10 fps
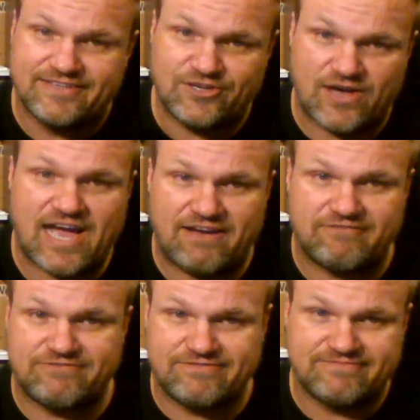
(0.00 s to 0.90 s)
you'll
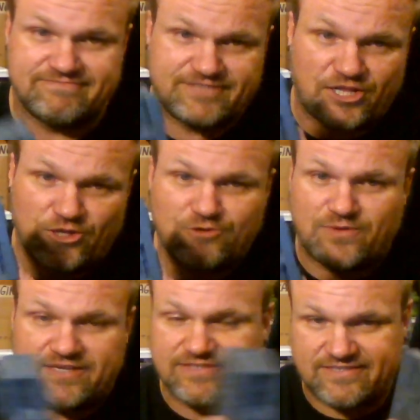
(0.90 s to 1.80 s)
have the glued
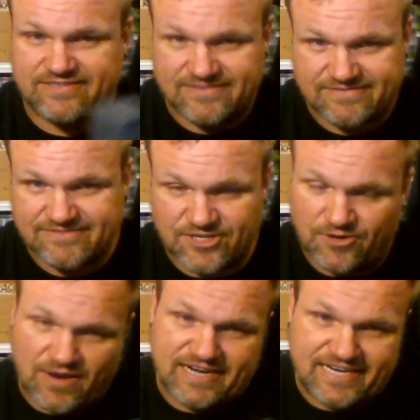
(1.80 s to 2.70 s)
ones.
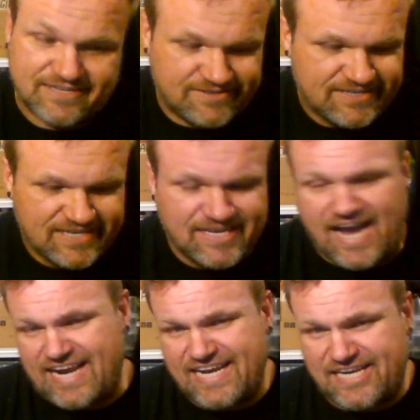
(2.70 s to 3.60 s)
So I didn't
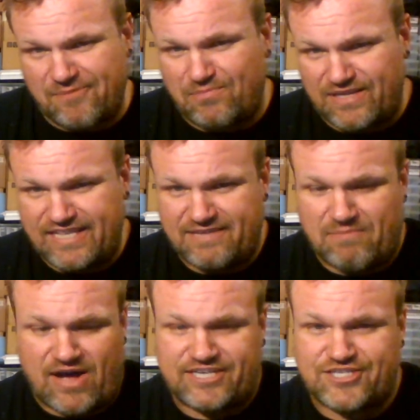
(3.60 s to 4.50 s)
completely
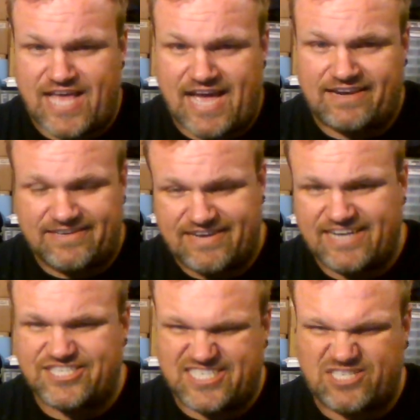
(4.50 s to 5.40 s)
botch that. I
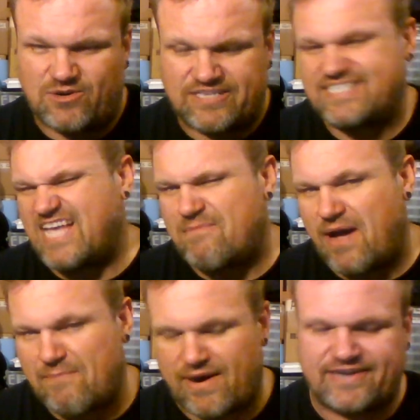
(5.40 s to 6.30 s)
just sort of
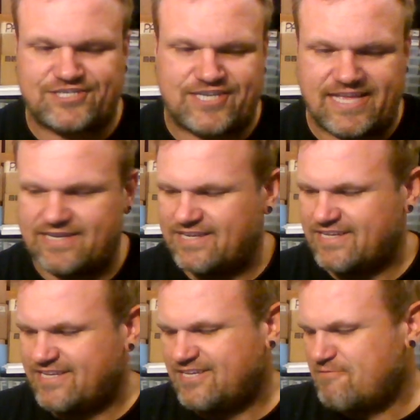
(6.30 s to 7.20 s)
semi-botched it.
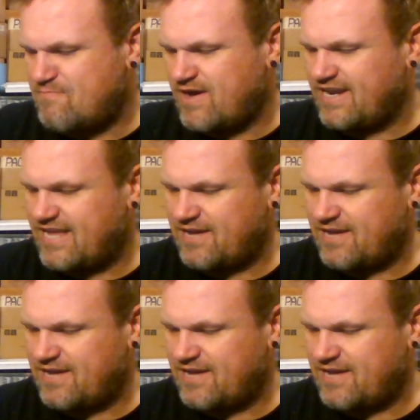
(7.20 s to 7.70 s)
But